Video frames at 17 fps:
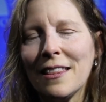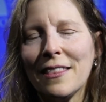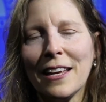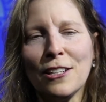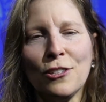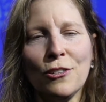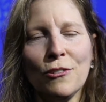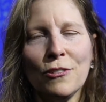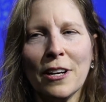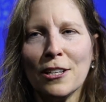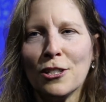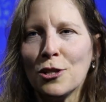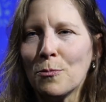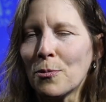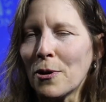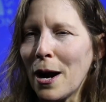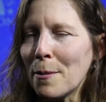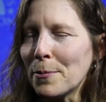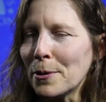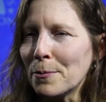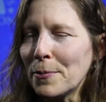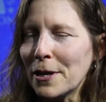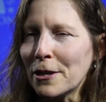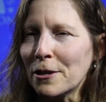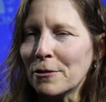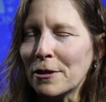They do not do proper
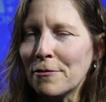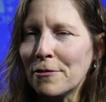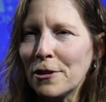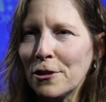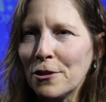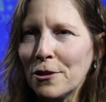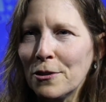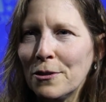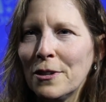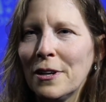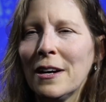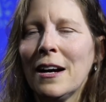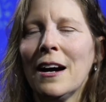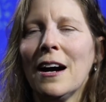peer review.